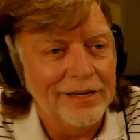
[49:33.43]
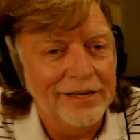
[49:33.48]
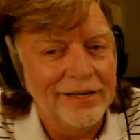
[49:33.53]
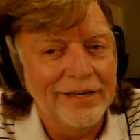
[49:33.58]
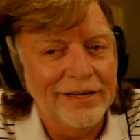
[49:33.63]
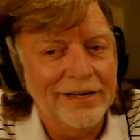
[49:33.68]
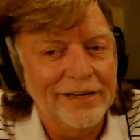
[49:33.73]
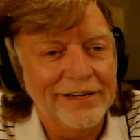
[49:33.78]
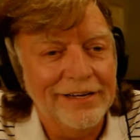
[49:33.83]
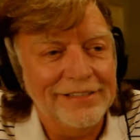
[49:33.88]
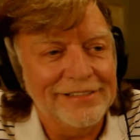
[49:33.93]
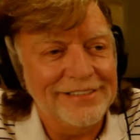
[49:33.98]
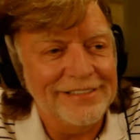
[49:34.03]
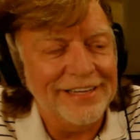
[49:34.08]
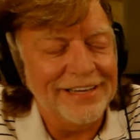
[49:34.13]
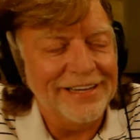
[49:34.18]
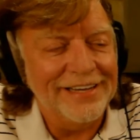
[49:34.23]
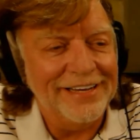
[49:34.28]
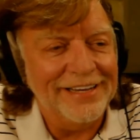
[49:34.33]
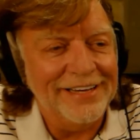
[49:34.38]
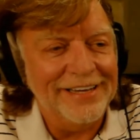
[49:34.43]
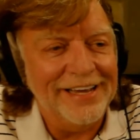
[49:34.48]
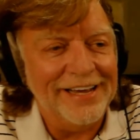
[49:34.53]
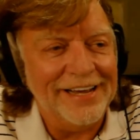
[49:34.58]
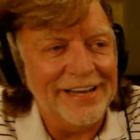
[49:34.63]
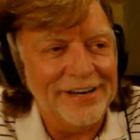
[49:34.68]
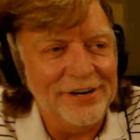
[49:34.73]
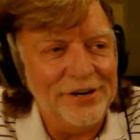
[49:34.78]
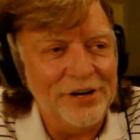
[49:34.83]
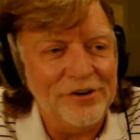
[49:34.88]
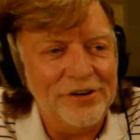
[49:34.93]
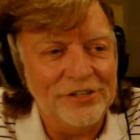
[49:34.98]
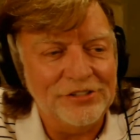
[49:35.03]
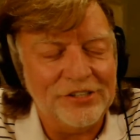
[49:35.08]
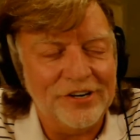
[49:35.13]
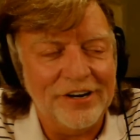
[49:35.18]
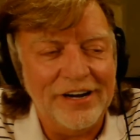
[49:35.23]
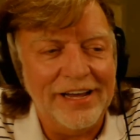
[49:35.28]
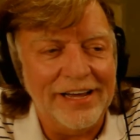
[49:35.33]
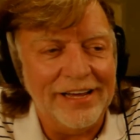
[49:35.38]
It's like, yeah, no, it's
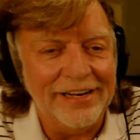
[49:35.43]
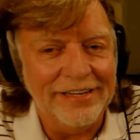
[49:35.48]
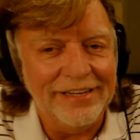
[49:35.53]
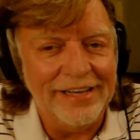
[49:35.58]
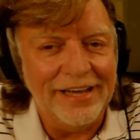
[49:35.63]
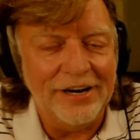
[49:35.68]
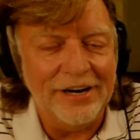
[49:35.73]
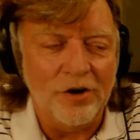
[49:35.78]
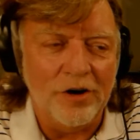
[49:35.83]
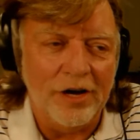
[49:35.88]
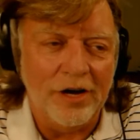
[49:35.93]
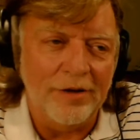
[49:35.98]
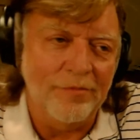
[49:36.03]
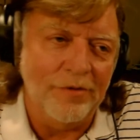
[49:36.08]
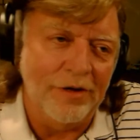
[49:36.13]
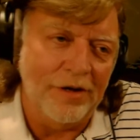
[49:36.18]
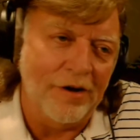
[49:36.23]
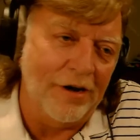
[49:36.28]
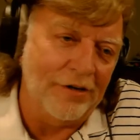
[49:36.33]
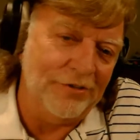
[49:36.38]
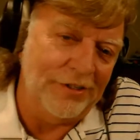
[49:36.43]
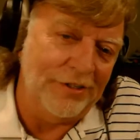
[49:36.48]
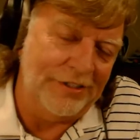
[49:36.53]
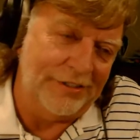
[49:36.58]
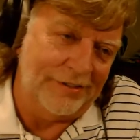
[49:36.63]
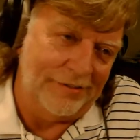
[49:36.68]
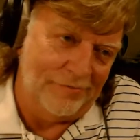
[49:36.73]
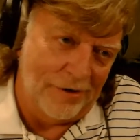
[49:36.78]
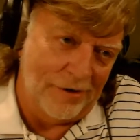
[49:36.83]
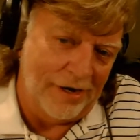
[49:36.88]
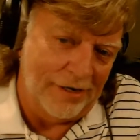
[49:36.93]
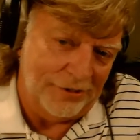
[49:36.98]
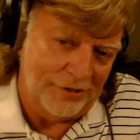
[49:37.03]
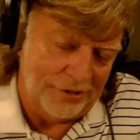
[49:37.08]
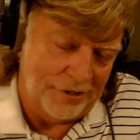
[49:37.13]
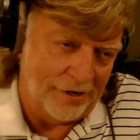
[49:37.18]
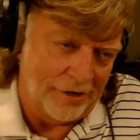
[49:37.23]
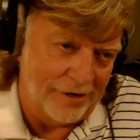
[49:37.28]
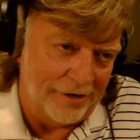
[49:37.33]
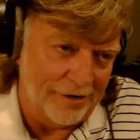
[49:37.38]
great. Yeah, no, Audrey's Ron's
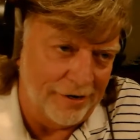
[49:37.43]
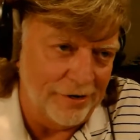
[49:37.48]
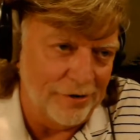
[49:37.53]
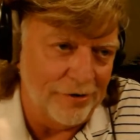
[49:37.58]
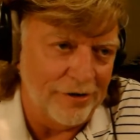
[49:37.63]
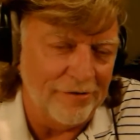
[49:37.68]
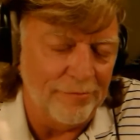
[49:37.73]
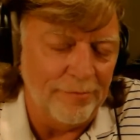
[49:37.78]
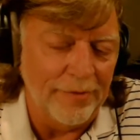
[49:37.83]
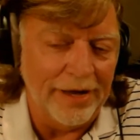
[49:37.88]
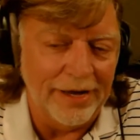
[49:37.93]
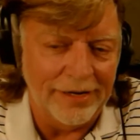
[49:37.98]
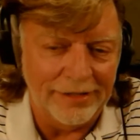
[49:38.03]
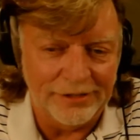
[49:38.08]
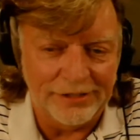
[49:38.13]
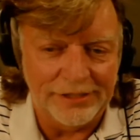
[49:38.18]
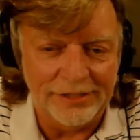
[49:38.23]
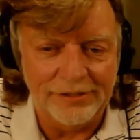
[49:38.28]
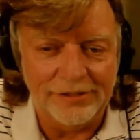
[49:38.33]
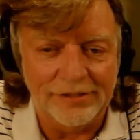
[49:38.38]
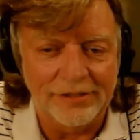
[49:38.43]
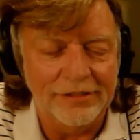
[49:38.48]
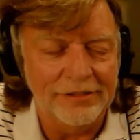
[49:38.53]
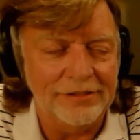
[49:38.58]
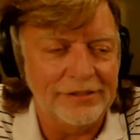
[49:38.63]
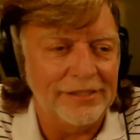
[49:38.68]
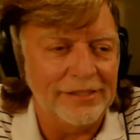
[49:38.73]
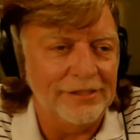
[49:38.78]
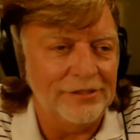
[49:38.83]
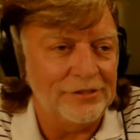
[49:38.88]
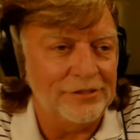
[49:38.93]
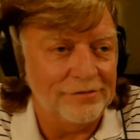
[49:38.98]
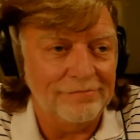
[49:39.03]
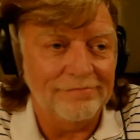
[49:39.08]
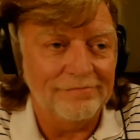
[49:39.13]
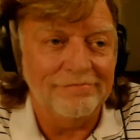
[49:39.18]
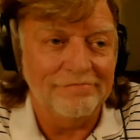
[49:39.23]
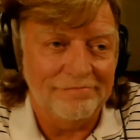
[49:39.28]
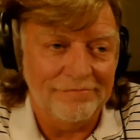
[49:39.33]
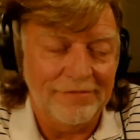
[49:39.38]
daughter, who I've met, and she's
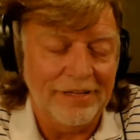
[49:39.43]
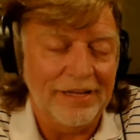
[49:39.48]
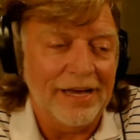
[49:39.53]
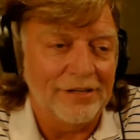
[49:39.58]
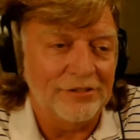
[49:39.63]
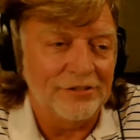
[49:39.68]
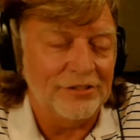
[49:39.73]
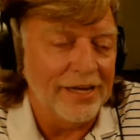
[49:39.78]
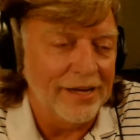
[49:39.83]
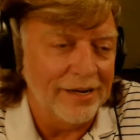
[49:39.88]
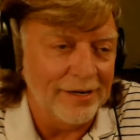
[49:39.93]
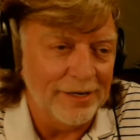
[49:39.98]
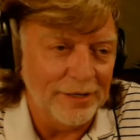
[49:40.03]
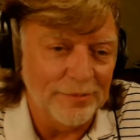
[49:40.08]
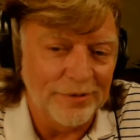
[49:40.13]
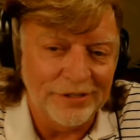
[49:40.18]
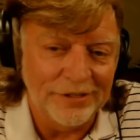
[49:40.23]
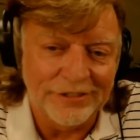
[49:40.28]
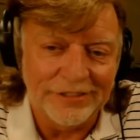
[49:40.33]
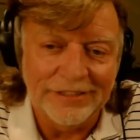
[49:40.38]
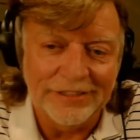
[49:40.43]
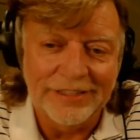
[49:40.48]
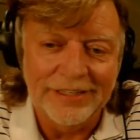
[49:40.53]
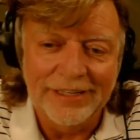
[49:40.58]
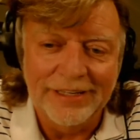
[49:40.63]
outstanding person.